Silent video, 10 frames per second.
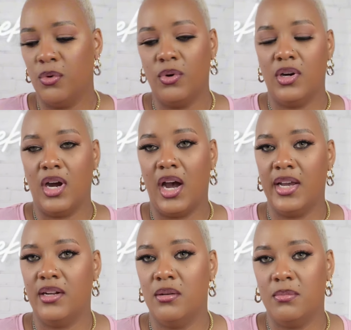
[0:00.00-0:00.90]
more
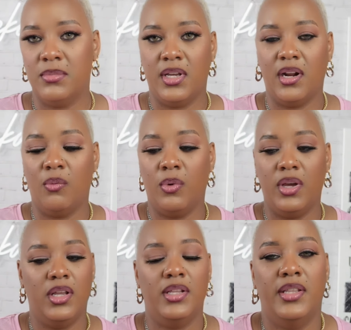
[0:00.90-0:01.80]
items that I
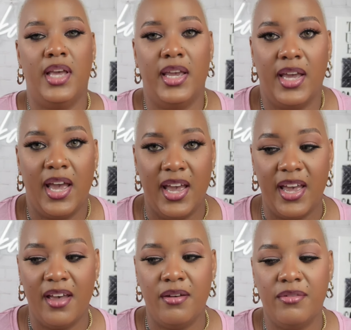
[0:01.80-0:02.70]
wanted that they ain't
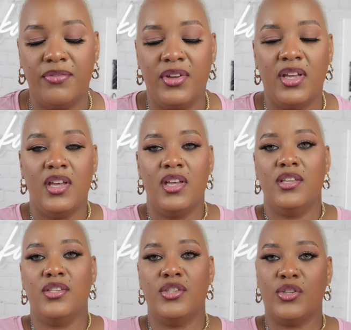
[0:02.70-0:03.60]
have.
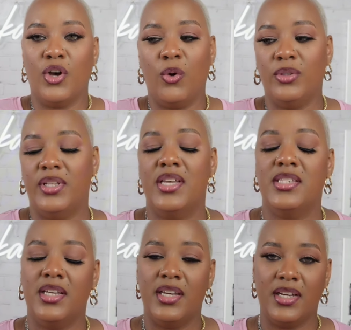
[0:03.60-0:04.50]
So
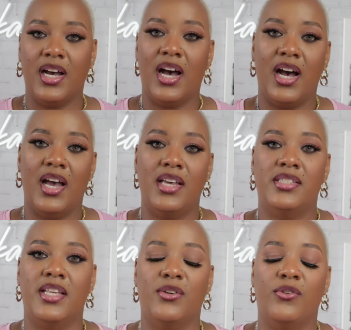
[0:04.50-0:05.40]
that's it,
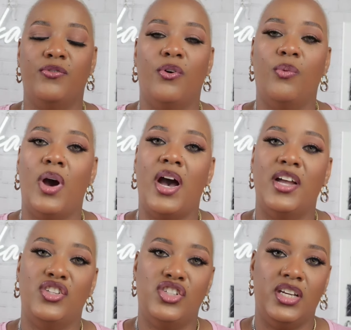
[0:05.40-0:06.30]
guys. Thank you for
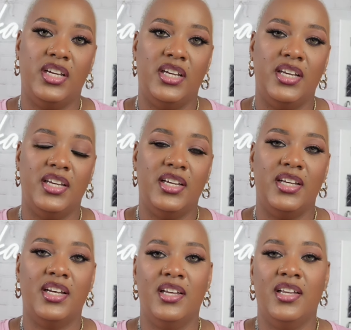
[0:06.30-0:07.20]

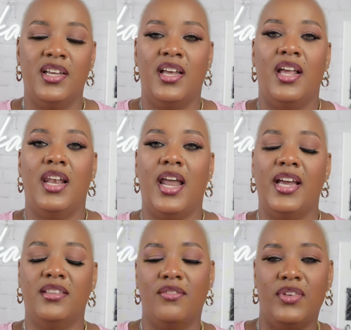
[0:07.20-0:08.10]
watching.
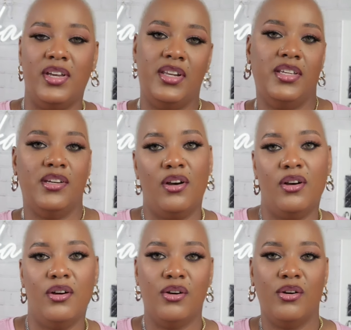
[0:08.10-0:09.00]
Like the
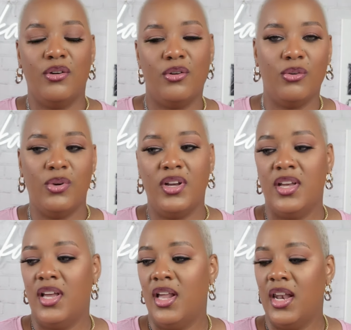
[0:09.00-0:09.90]
video.
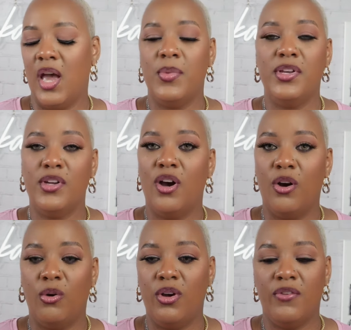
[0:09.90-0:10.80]
Let me
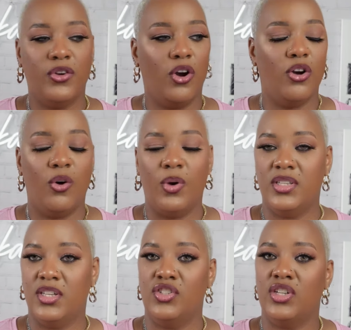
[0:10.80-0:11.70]
know if y'all
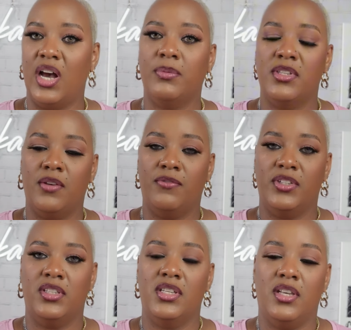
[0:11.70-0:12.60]
going to shop the
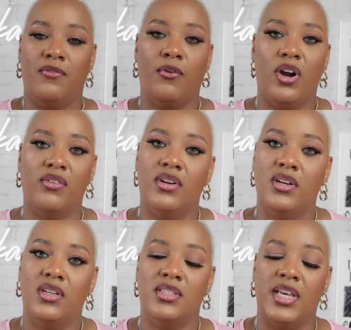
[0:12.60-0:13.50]

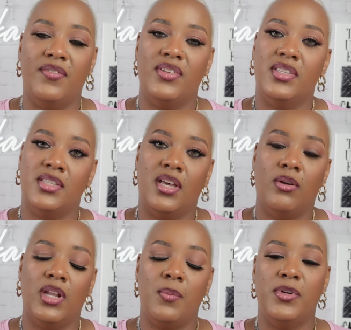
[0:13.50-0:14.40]
Sephora Savings
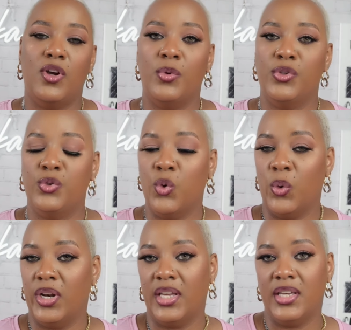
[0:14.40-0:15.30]
Sale. Let me know what you're
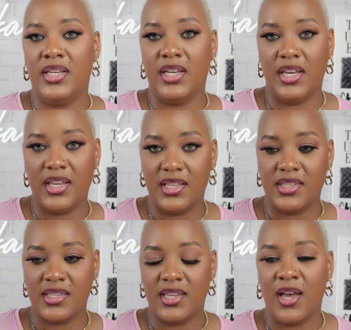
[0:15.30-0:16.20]
going to
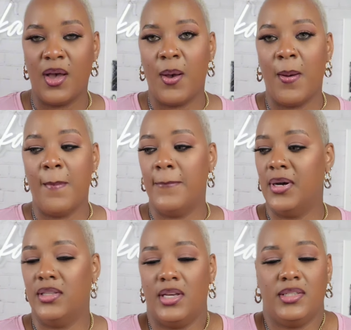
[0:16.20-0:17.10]
get.
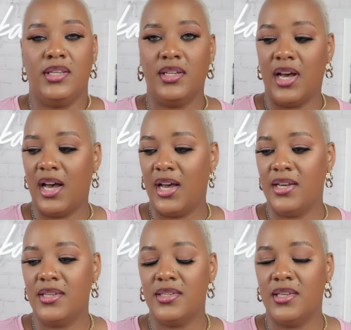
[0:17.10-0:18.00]
But that's it,
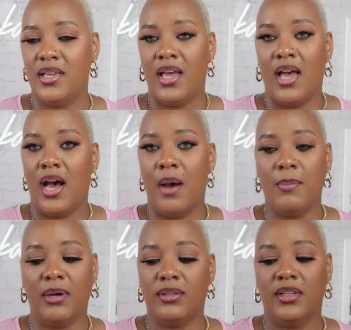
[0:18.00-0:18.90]
guys. I'm
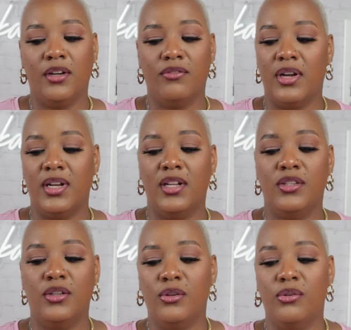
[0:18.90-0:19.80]
about to get ready to
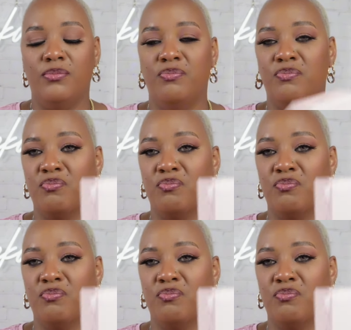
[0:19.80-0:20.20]
do